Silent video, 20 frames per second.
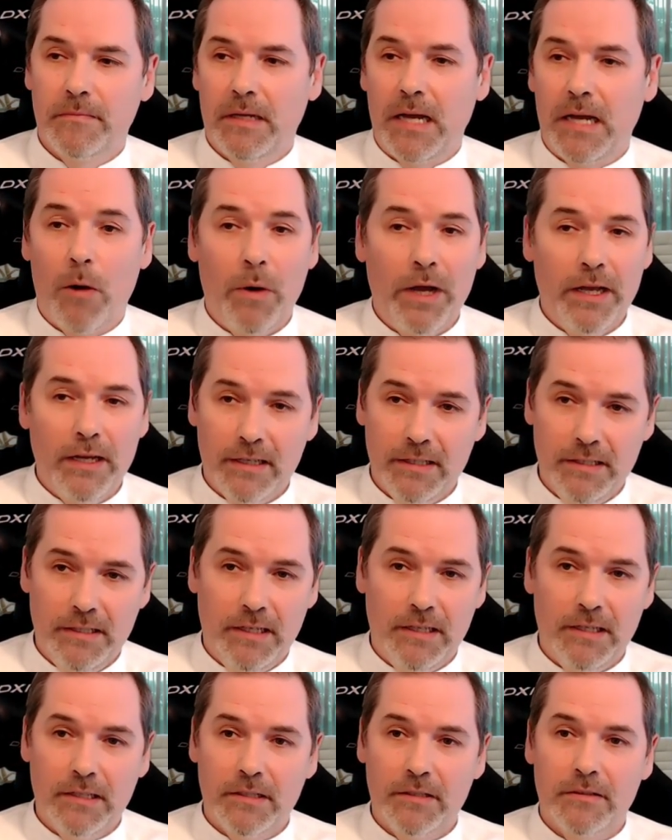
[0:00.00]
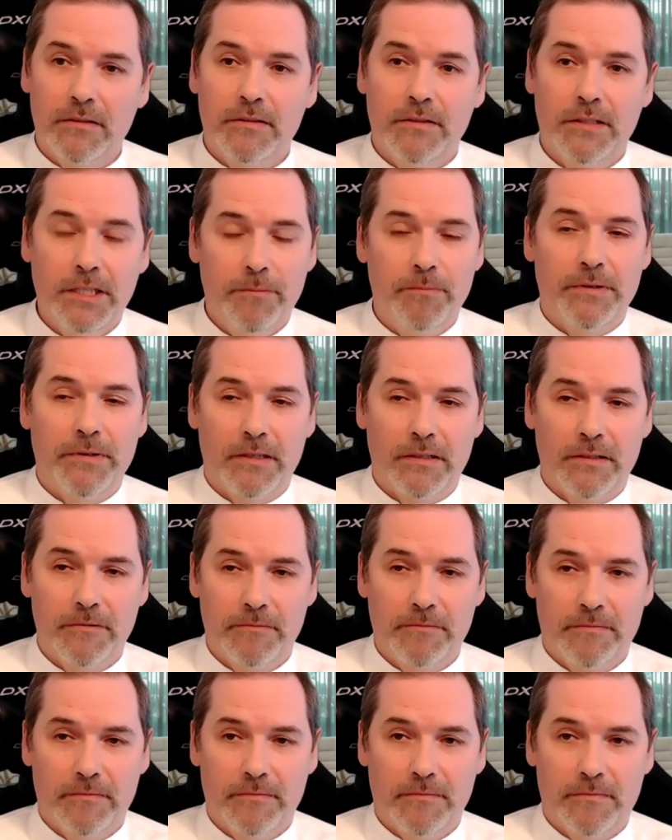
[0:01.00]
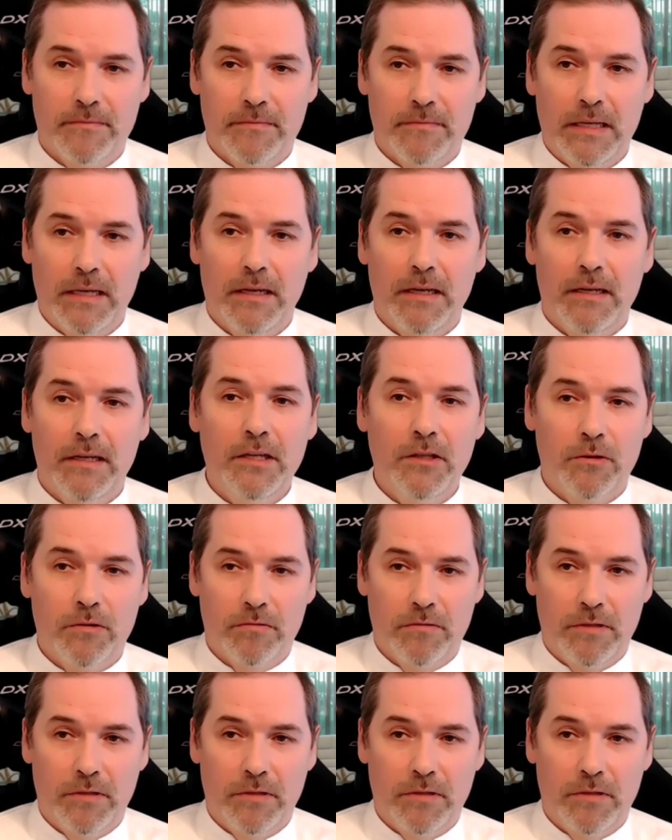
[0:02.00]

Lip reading: awakening deeper into